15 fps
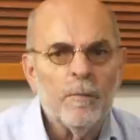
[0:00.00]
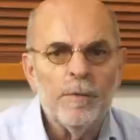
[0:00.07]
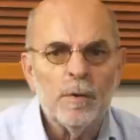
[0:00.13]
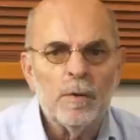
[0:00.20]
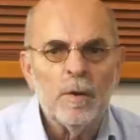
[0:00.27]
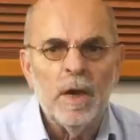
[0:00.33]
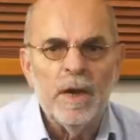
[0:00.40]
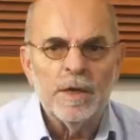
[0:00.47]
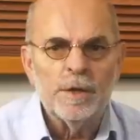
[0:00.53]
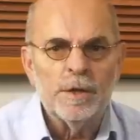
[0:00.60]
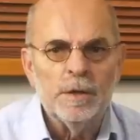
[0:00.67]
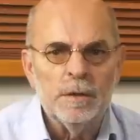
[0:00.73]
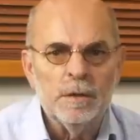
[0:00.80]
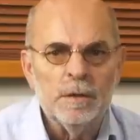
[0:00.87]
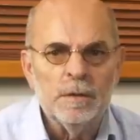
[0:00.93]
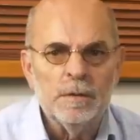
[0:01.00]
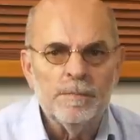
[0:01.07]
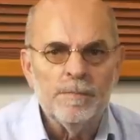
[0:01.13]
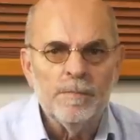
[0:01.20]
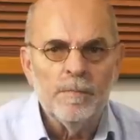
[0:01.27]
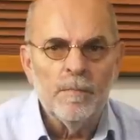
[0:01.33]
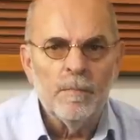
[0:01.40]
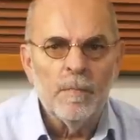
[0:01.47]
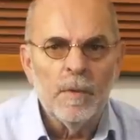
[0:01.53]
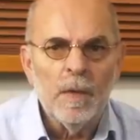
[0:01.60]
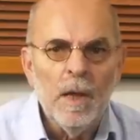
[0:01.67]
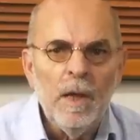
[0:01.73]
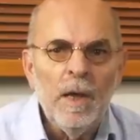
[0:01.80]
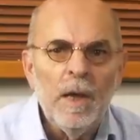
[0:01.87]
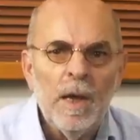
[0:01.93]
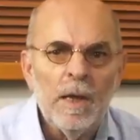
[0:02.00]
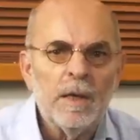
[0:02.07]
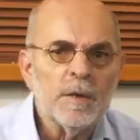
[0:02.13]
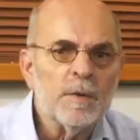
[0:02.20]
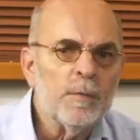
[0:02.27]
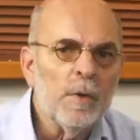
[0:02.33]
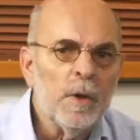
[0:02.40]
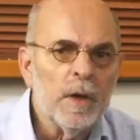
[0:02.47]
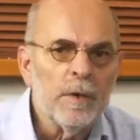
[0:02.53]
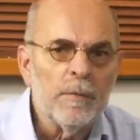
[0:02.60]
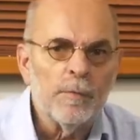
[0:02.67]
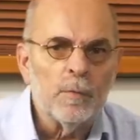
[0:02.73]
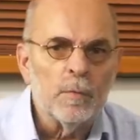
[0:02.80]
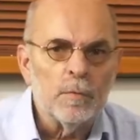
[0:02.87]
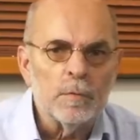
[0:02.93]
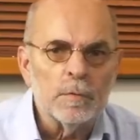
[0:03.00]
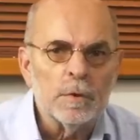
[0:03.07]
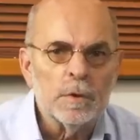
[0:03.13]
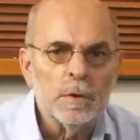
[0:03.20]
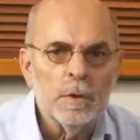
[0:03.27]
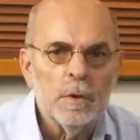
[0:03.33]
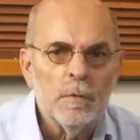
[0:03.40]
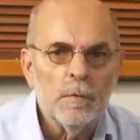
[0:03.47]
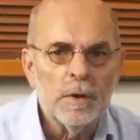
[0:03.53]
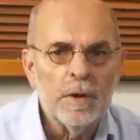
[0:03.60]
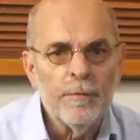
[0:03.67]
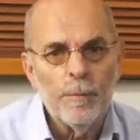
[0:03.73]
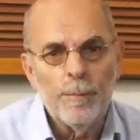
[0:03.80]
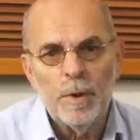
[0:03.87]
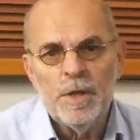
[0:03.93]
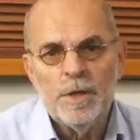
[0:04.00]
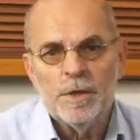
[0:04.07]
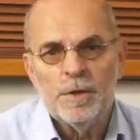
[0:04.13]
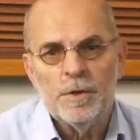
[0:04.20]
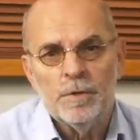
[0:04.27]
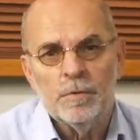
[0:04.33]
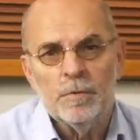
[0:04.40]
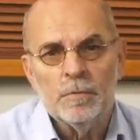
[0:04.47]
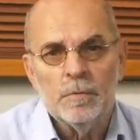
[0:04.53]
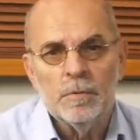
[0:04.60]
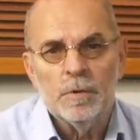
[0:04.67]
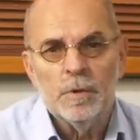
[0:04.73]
of your collection. And that's fine, of course. Whatever pleases you.